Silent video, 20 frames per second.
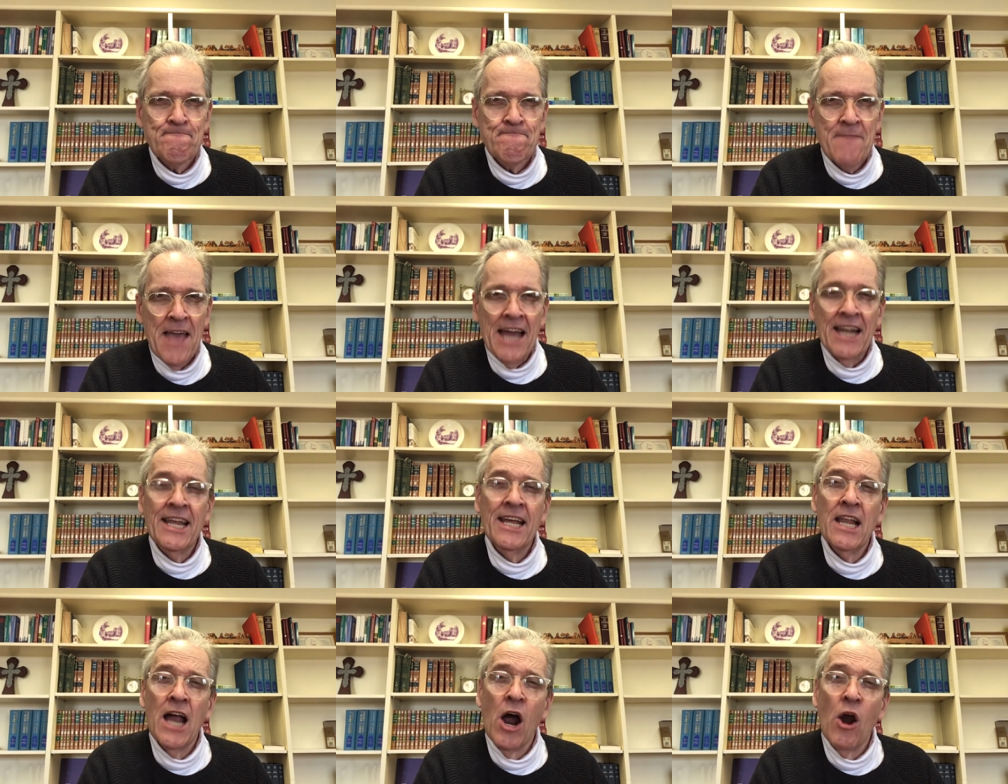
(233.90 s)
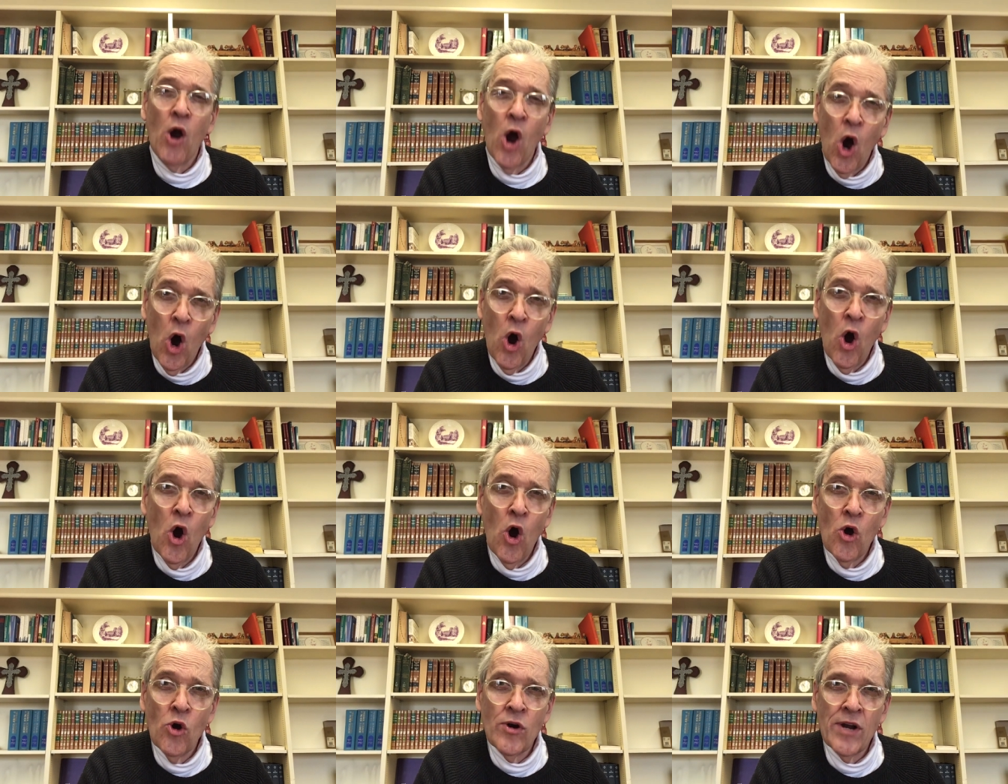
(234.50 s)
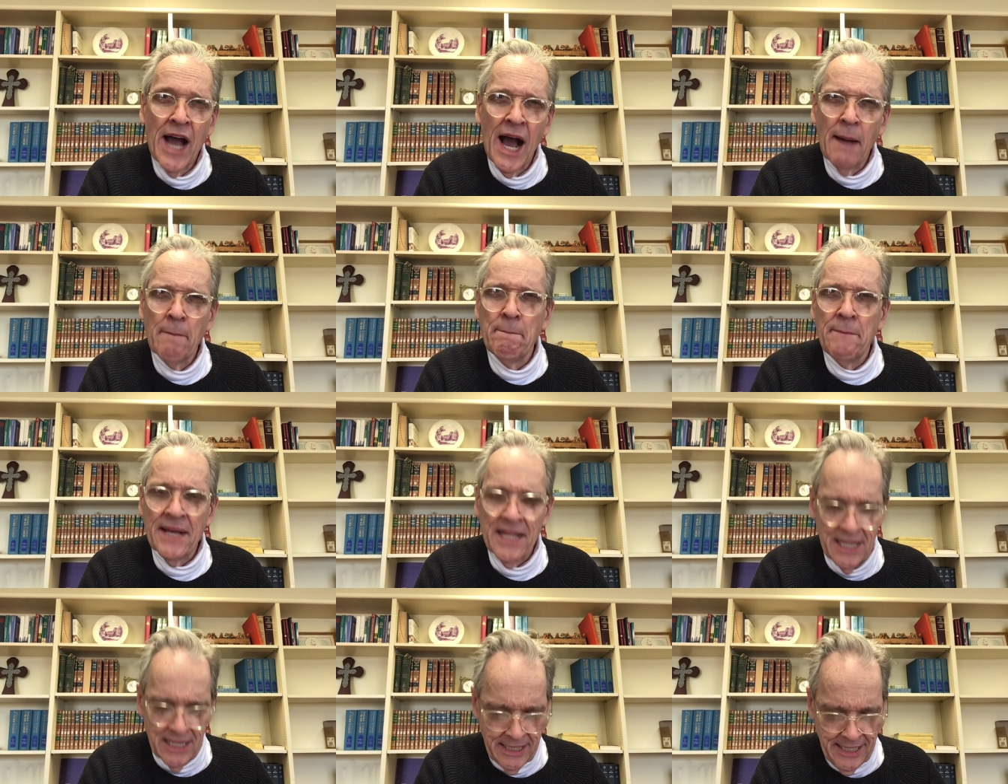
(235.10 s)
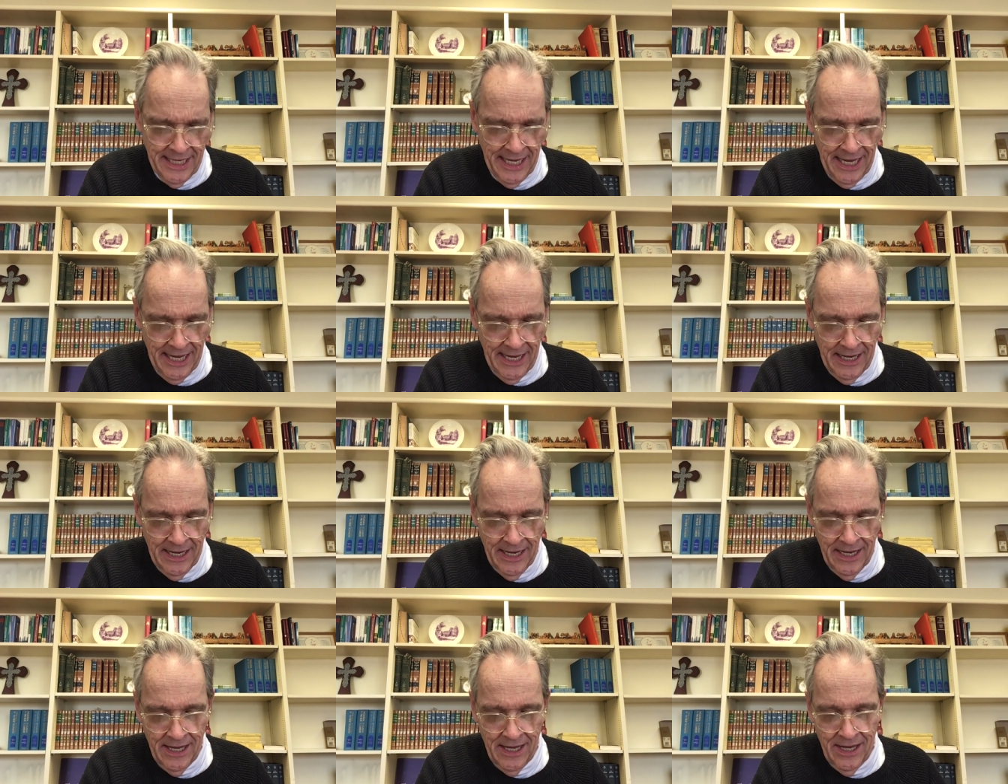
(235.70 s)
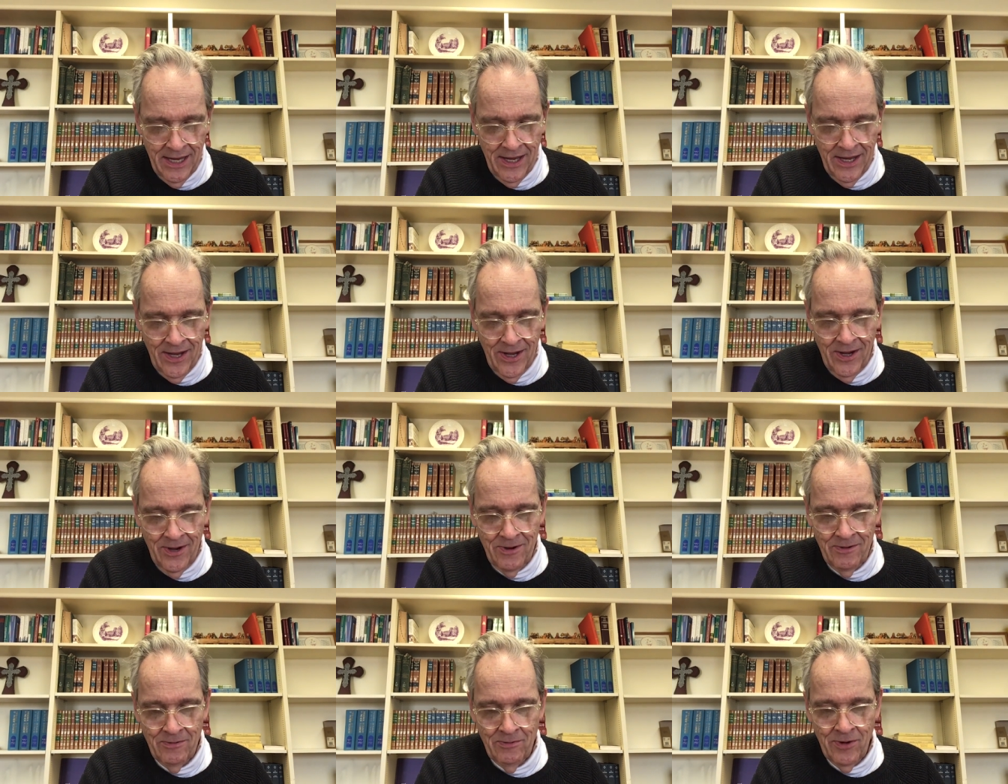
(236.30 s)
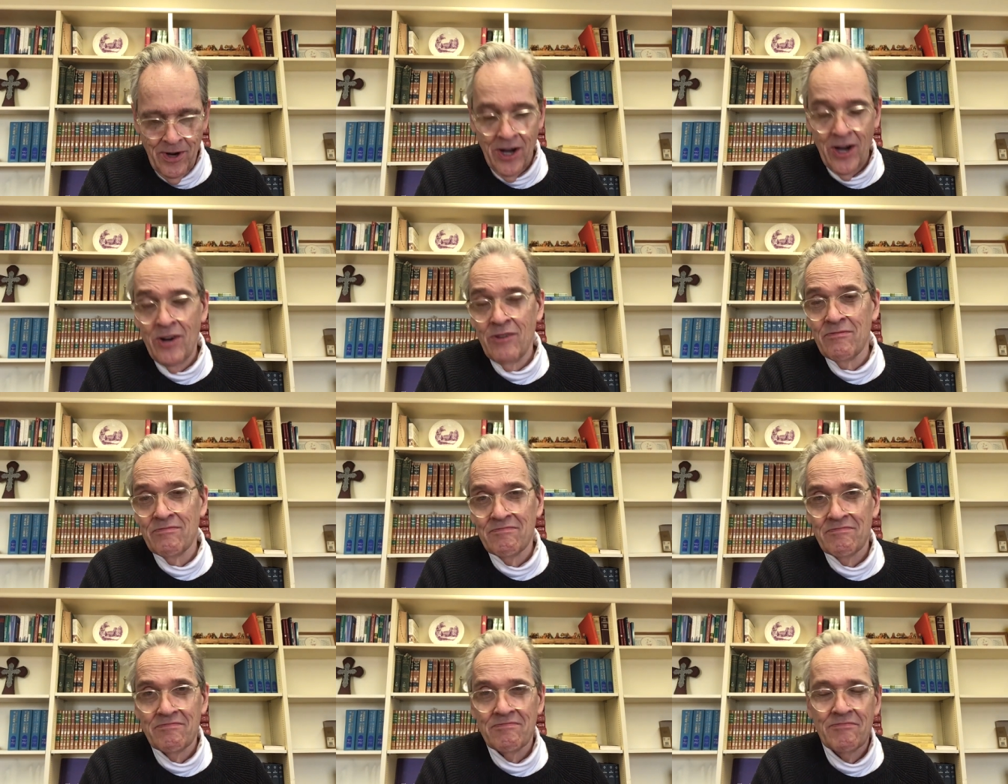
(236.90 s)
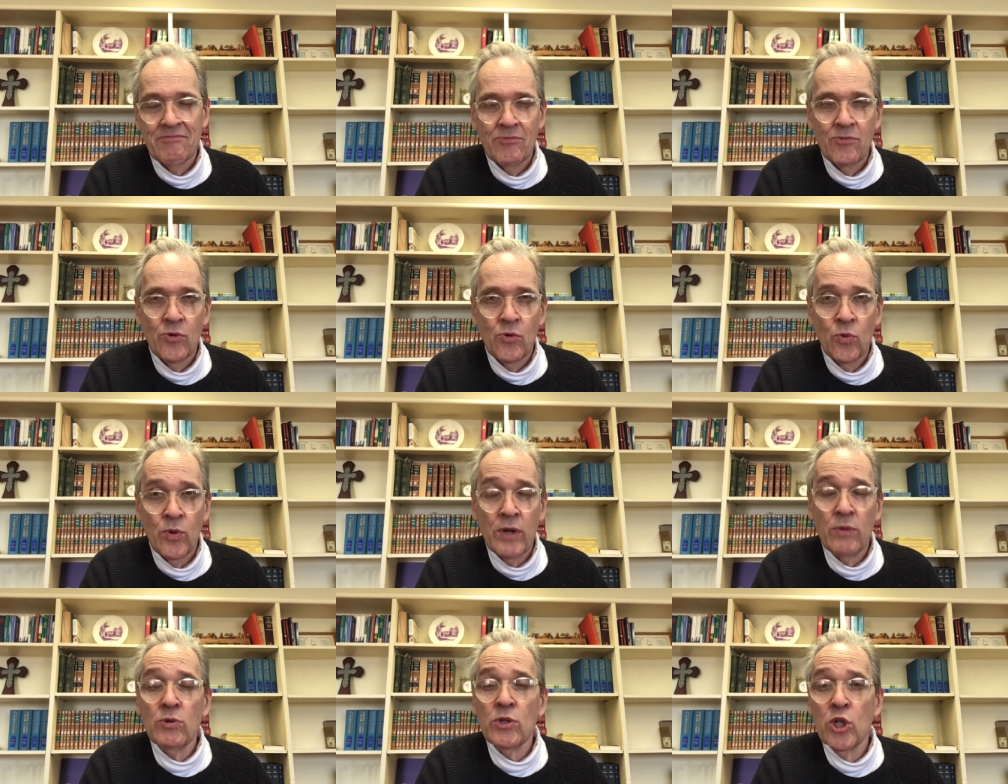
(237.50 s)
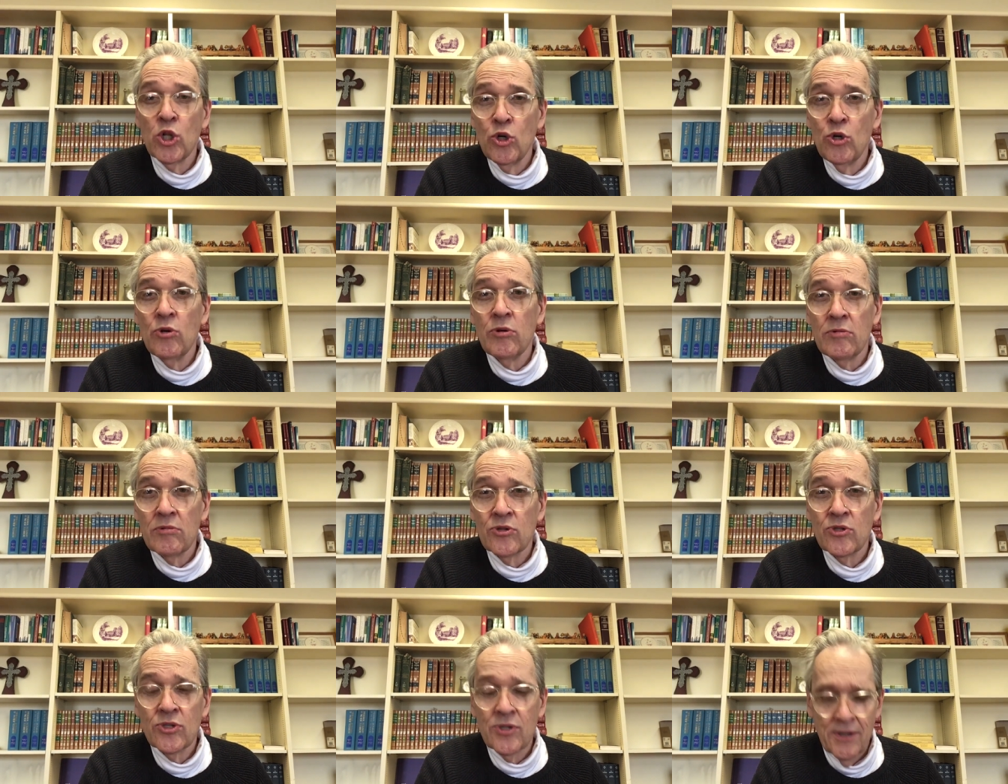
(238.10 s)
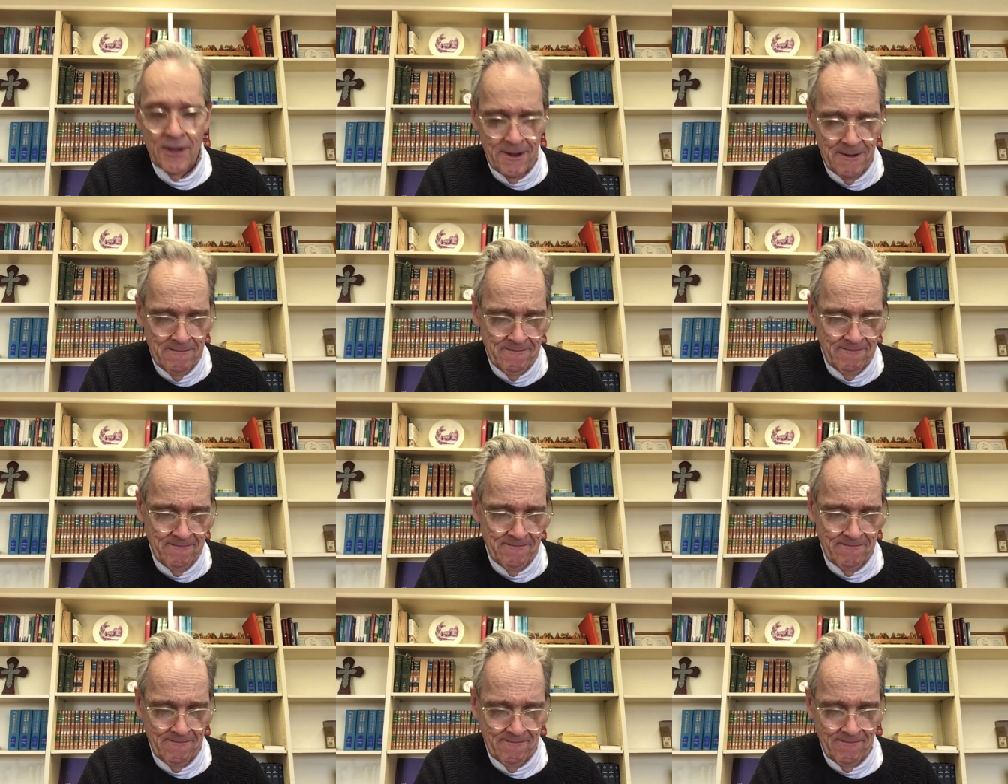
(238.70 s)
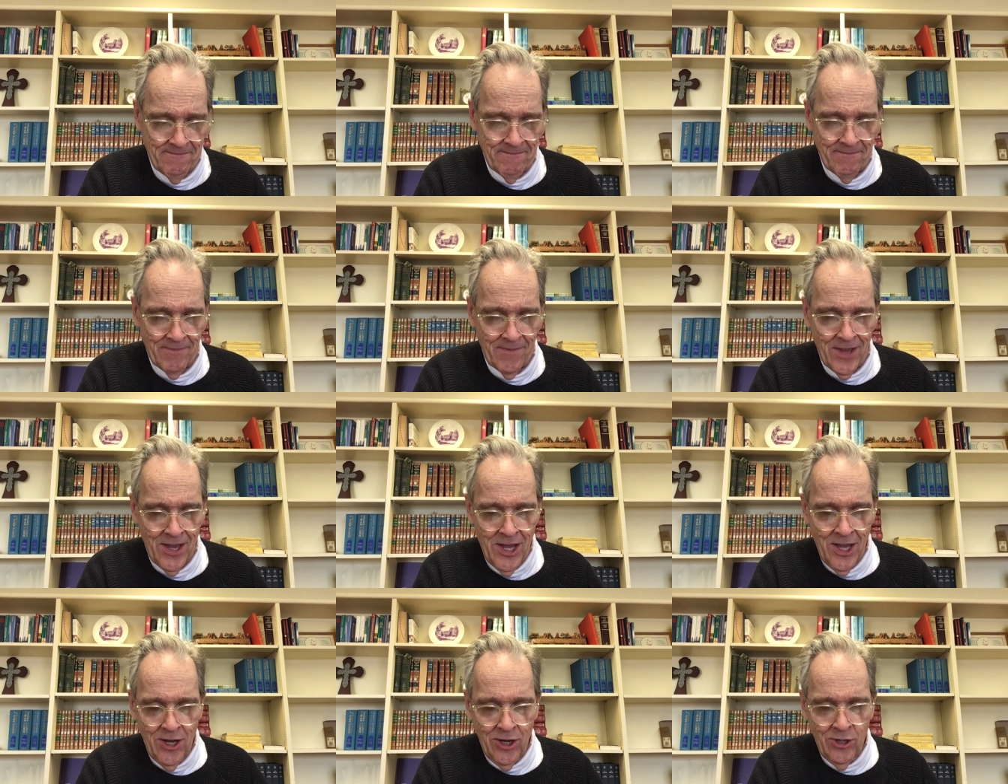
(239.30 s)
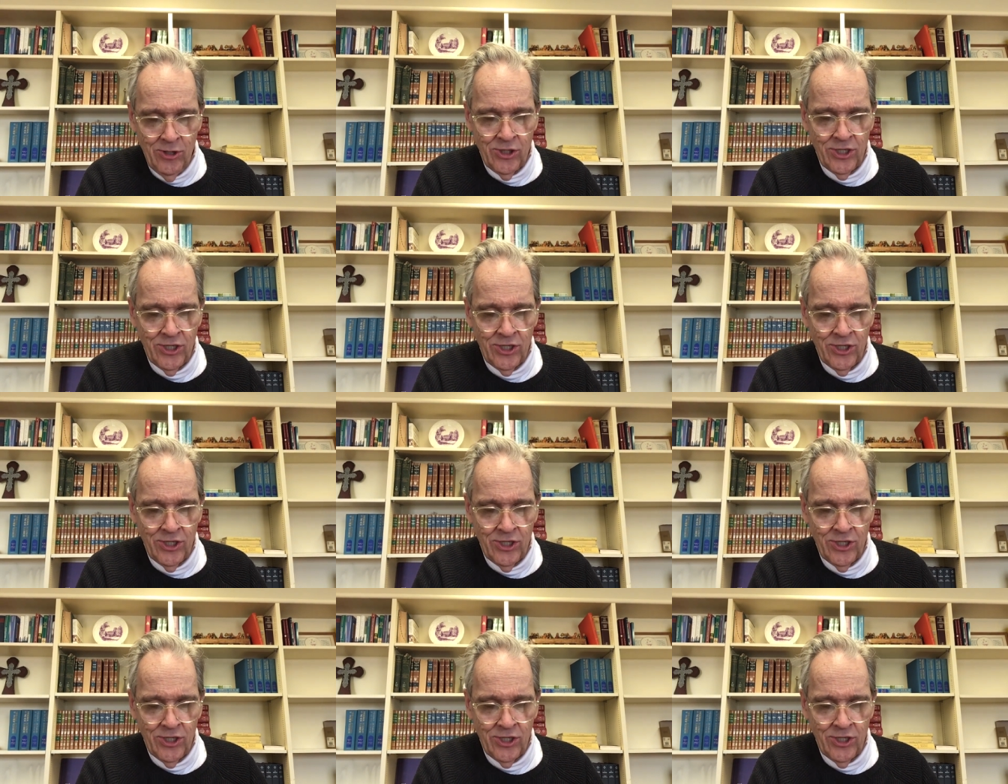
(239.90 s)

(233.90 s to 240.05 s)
and in our own ability, well, we would lose. You